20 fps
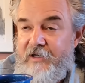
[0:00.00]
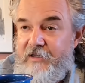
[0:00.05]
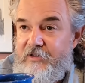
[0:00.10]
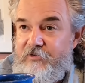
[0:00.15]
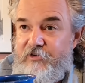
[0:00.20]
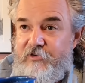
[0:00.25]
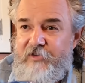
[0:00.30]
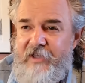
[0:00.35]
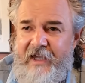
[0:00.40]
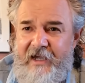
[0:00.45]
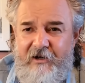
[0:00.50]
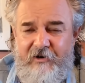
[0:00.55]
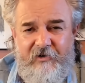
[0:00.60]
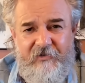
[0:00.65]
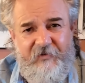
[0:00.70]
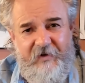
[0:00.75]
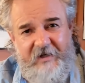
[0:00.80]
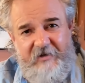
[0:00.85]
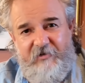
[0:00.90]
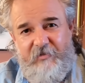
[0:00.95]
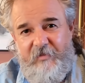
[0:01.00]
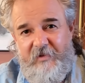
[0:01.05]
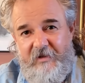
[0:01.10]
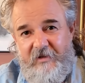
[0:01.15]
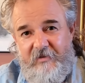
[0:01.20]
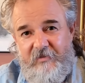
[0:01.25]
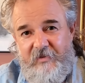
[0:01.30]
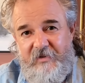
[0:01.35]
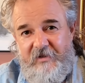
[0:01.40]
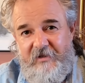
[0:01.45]
It just aggravates
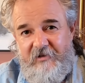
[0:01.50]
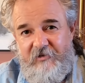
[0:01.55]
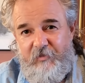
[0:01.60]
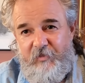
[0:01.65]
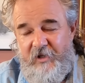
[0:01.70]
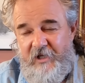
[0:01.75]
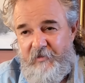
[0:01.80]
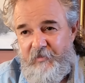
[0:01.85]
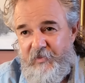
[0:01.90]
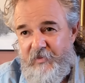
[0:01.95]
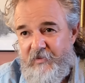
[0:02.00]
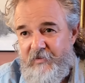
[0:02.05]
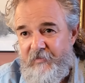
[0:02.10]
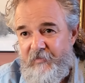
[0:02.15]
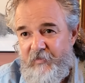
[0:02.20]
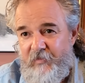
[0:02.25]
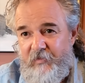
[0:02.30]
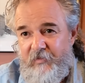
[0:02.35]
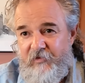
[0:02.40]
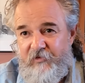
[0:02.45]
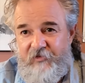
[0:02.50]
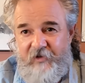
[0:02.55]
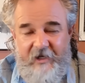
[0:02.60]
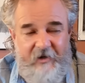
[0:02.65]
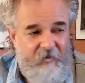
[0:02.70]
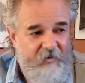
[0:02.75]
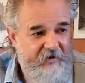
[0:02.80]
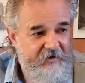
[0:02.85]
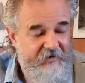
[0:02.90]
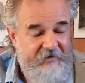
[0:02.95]
me with these people.
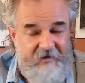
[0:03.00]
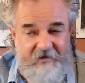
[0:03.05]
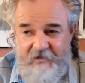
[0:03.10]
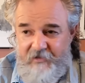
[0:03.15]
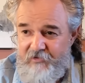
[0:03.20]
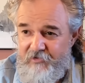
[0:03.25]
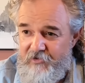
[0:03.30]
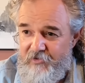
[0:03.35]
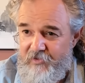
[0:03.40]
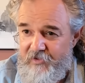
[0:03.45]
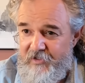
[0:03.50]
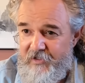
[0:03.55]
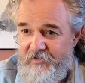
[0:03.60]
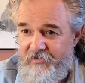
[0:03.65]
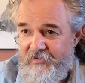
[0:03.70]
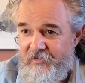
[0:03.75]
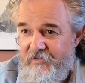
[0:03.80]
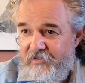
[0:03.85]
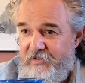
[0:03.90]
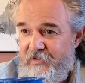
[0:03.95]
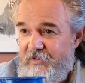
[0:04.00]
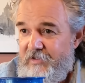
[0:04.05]
Say one thing, do another.